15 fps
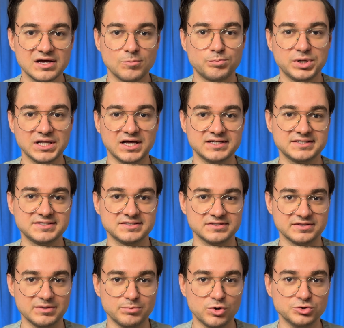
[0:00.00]
plus
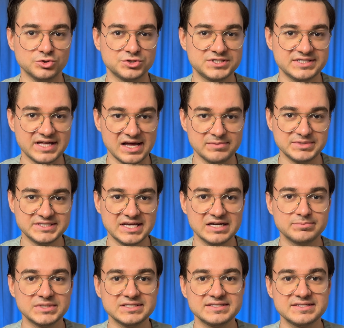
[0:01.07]
the bonus time
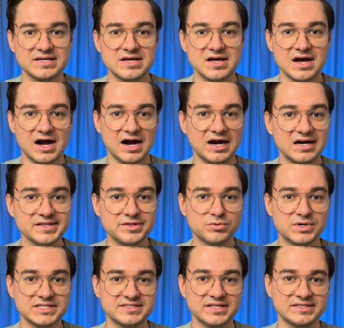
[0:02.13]
segments, are the
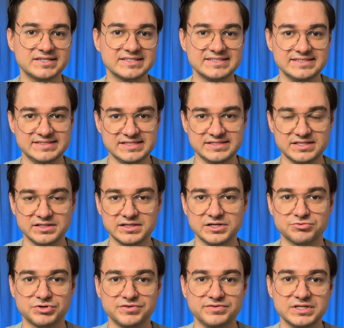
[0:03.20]
ones that consistently
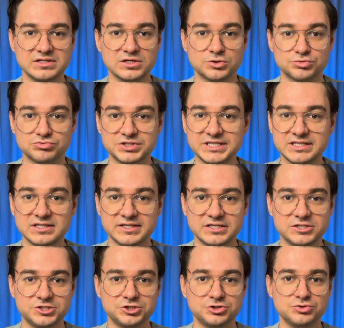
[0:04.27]
reveal real
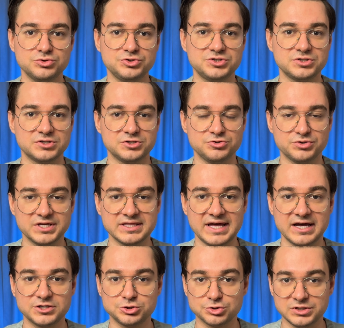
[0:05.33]
issues you can
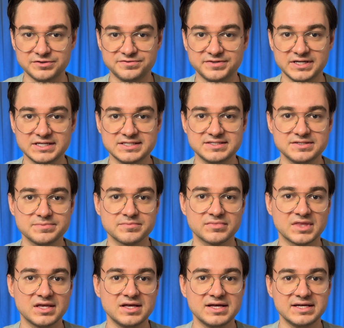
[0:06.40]
actually fix.
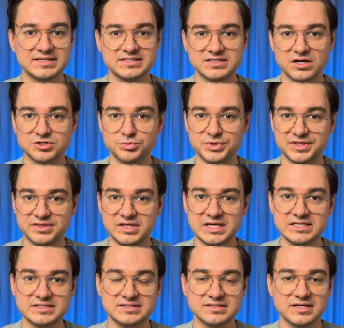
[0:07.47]
Start with
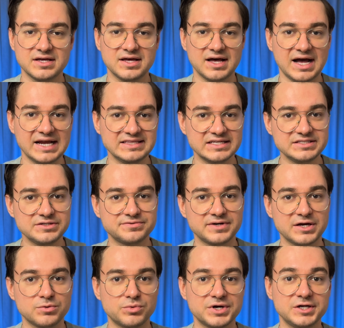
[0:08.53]
these, identify
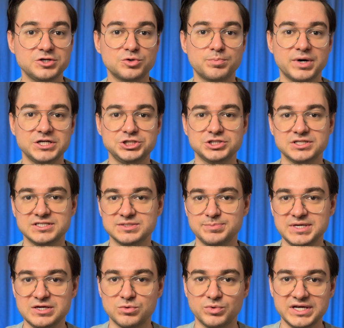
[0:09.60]
where your budget is
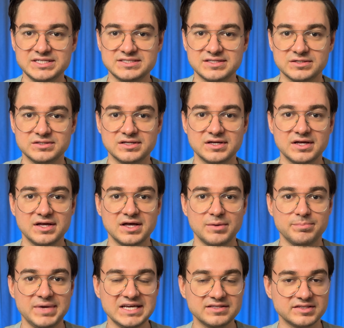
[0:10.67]
being wasted,
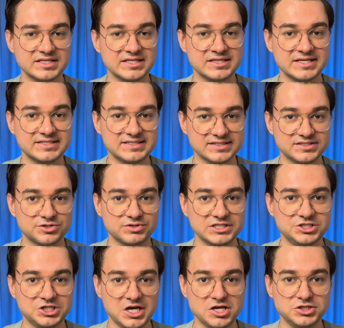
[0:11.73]
make the necessary
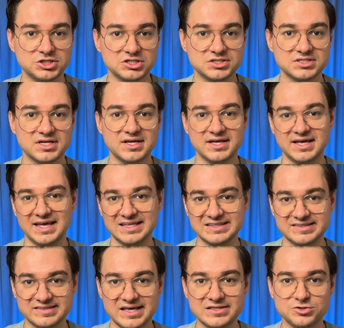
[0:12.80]
changes, and
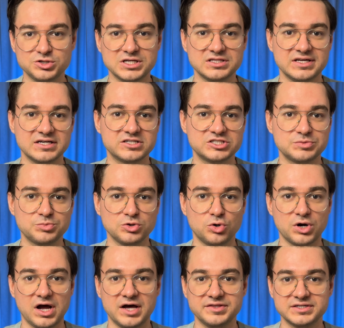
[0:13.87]
then you can explore
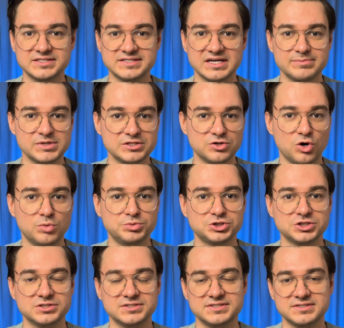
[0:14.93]
other segment
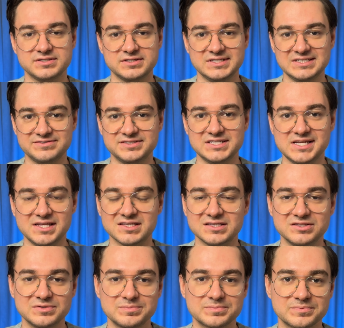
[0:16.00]
options if needed.
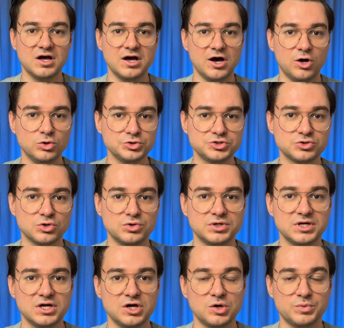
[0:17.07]
Also,
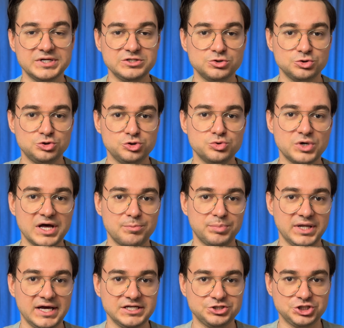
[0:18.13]
when you do
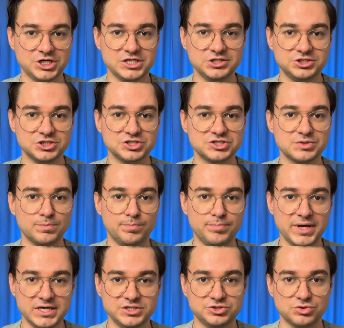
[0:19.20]
apply changes
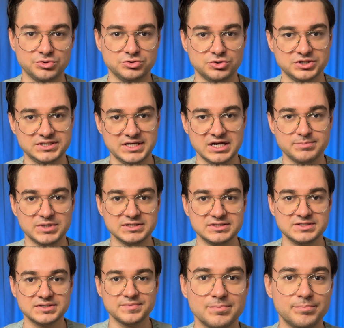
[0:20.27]
based on your
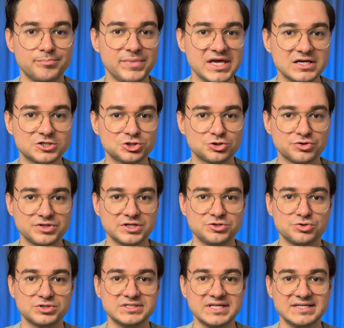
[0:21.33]
segments, make sure that
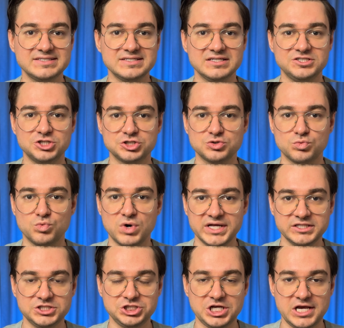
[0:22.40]
you're testing just
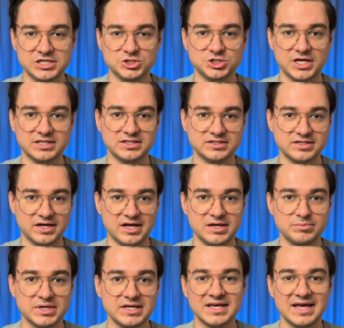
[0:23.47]
one change at a
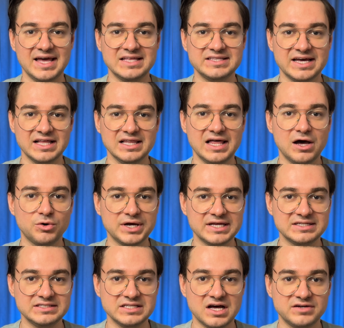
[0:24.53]
time and allow
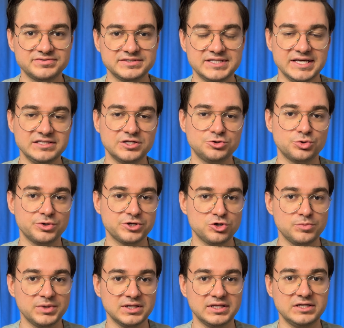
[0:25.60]
enough data to
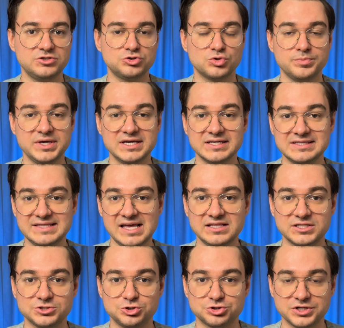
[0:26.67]
accumulate to make a
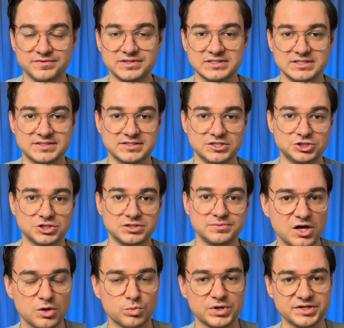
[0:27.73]
data-driven decision,
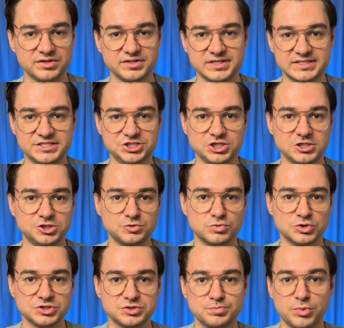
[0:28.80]
whether this change
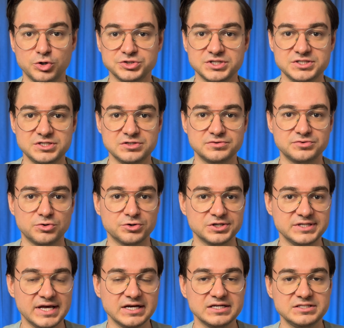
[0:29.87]
was positive or
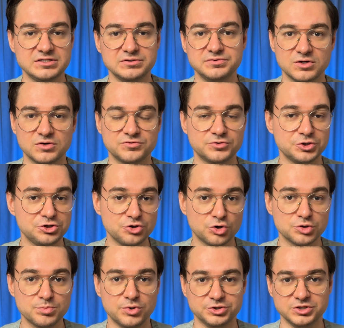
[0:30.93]
negative for your
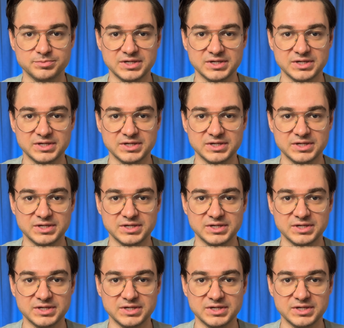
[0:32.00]
bottom